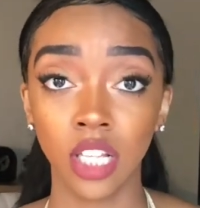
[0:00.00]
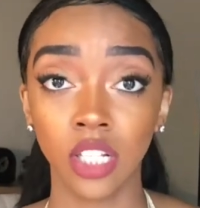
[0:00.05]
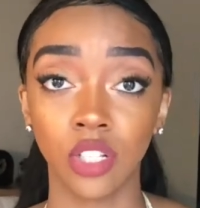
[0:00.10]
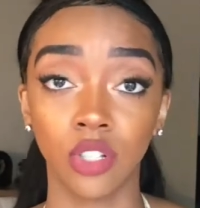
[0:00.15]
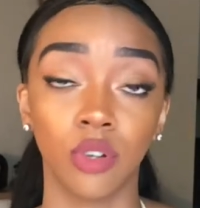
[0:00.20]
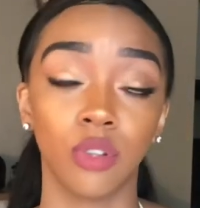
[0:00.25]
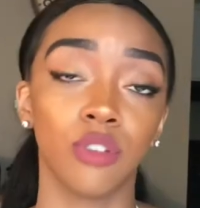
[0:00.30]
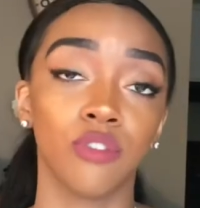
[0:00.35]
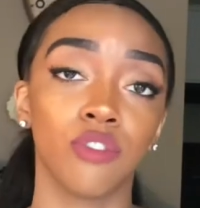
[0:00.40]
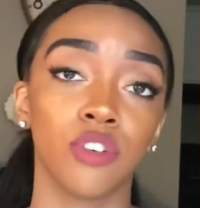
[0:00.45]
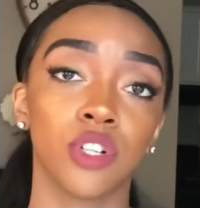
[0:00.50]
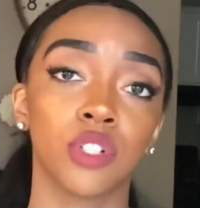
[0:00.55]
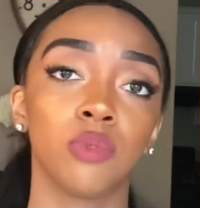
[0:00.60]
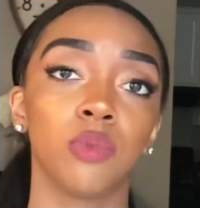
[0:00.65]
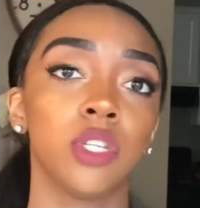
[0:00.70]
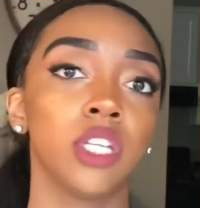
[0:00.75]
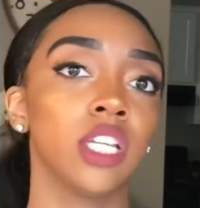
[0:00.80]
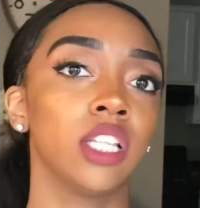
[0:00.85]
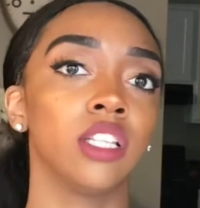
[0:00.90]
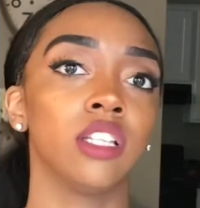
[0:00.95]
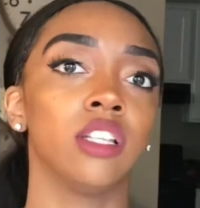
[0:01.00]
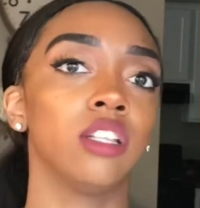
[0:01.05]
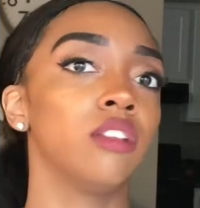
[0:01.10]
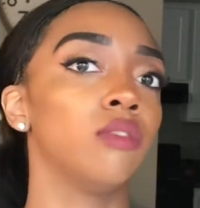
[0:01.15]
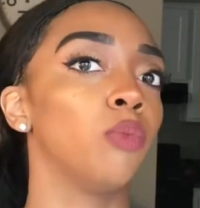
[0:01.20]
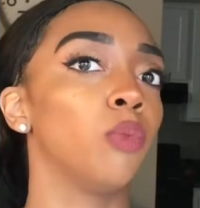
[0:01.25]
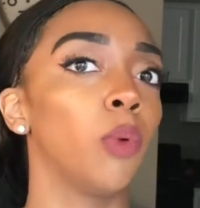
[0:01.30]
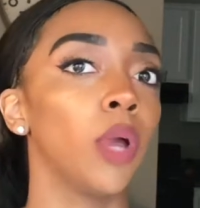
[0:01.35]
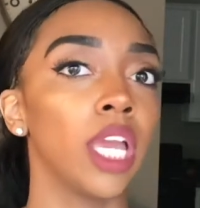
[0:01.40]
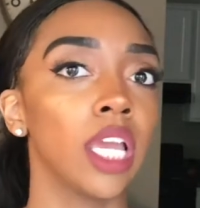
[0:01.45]
to go the first weekend
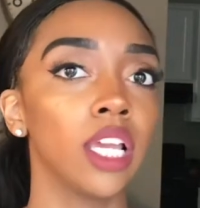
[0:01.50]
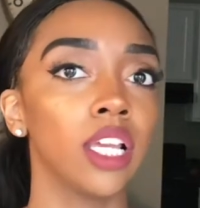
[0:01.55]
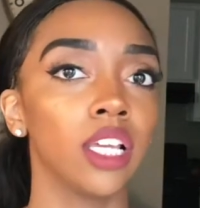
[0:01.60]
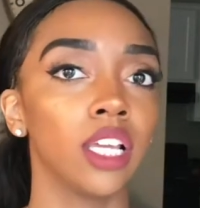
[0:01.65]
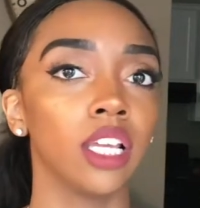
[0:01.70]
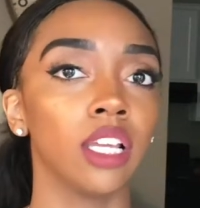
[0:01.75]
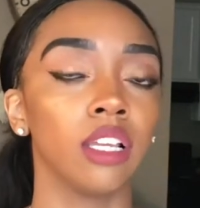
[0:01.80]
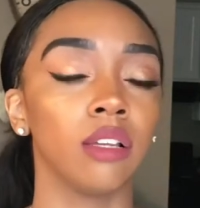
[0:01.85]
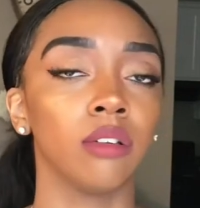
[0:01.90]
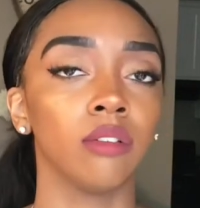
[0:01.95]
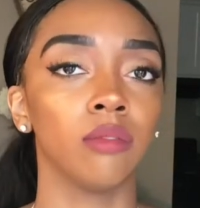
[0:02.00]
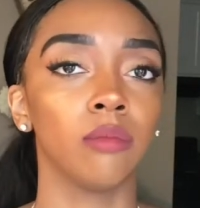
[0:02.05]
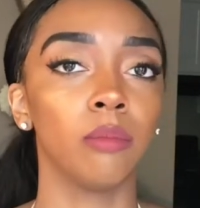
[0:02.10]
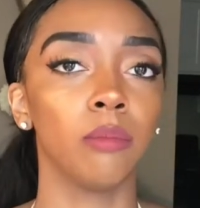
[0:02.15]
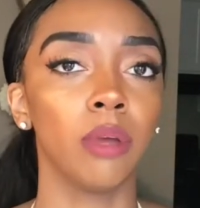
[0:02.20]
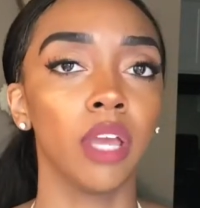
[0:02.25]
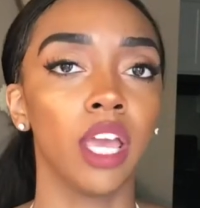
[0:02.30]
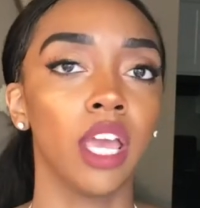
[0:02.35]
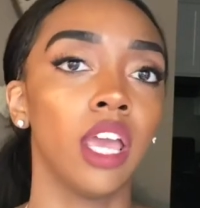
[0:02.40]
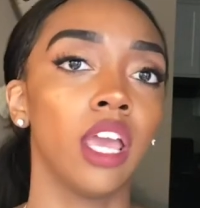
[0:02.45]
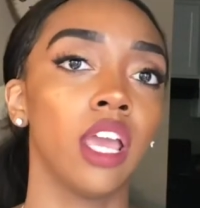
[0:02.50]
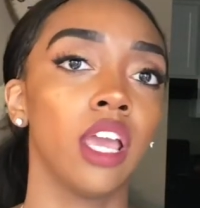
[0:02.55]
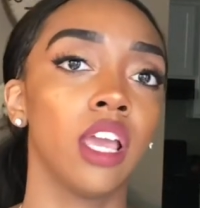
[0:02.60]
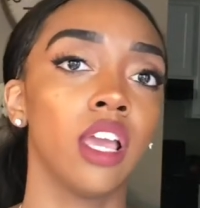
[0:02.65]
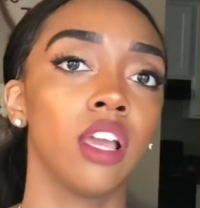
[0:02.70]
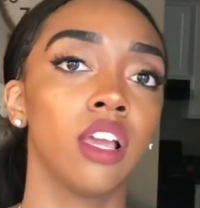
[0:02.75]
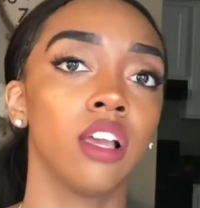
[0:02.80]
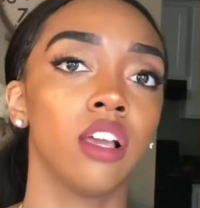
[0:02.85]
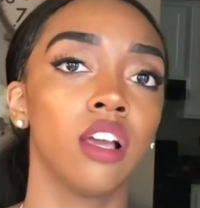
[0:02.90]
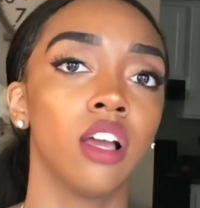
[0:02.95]
than wait and
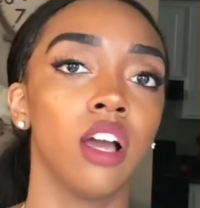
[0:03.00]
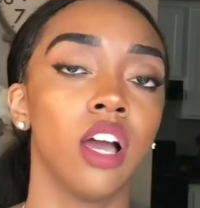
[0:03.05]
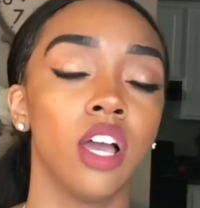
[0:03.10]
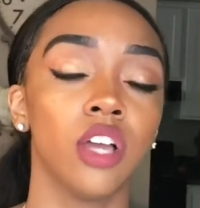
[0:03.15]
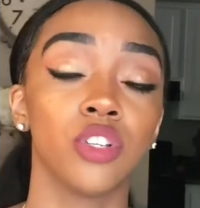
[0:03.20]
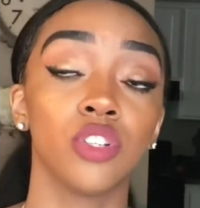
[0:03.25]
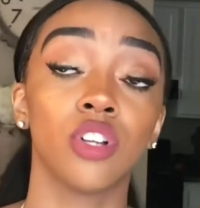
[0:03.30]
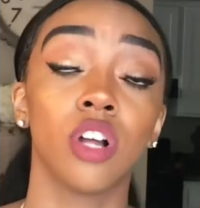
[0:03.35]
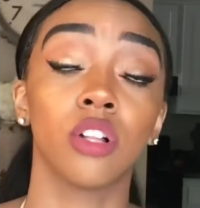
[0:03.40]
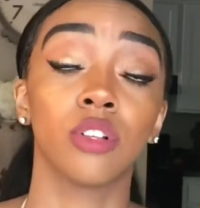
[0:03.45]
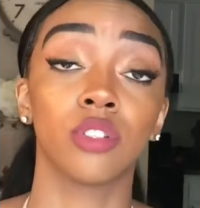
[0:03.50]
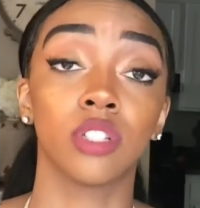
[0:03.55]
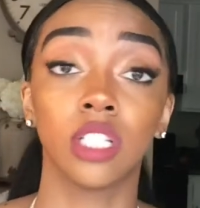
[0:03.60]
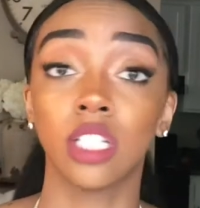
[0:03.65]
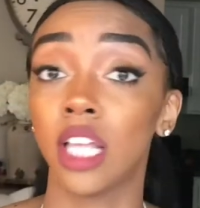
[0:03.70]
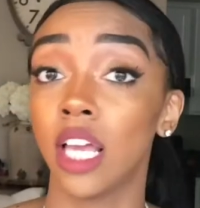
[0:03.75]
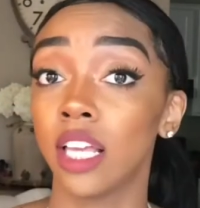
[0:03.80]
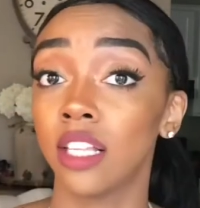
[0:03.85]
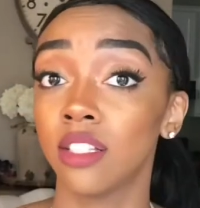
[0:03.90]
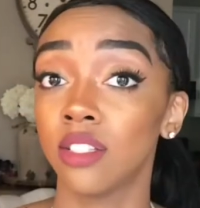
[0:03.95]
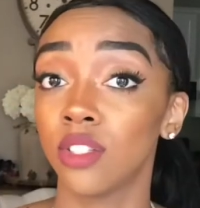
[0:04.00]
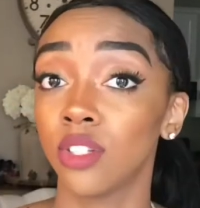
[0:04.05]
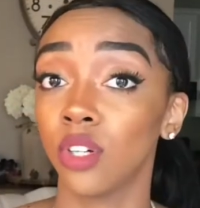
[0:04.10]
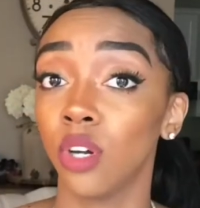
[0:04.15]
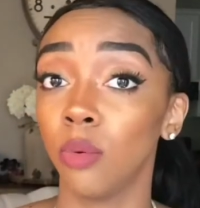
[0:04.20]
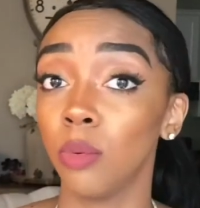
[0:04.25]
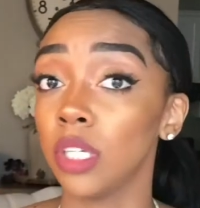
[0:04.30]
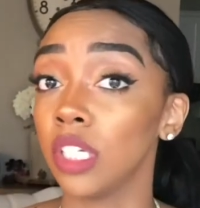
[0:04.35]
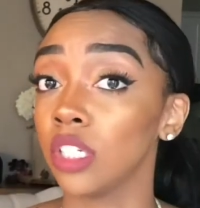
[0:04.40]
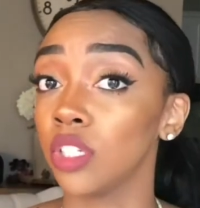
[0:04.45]
pay $100 less to
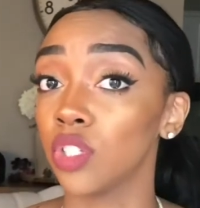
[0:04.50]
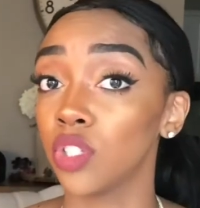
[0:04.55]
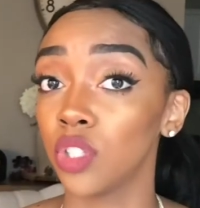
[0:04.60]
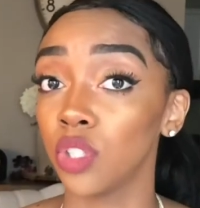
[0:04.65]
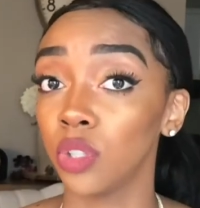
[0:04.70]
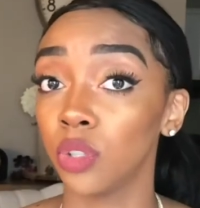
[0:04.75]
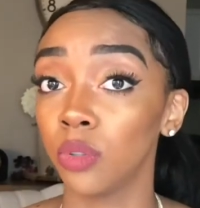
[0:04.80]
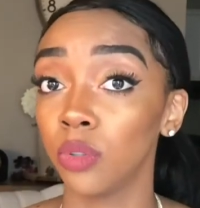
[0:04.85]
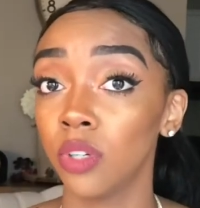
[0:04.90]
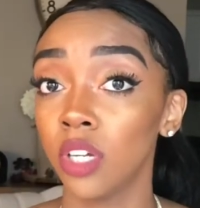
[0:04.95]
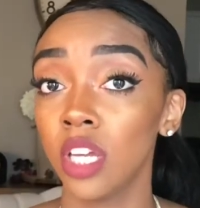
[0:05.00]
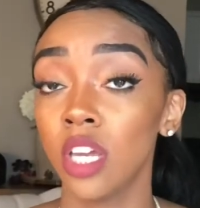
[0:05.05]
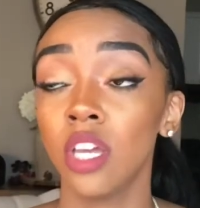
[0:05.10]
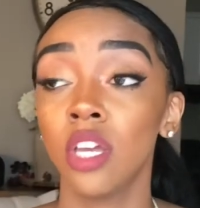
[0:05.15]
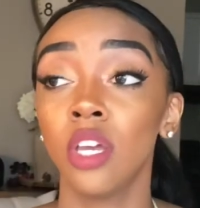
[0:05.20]
go weekend two.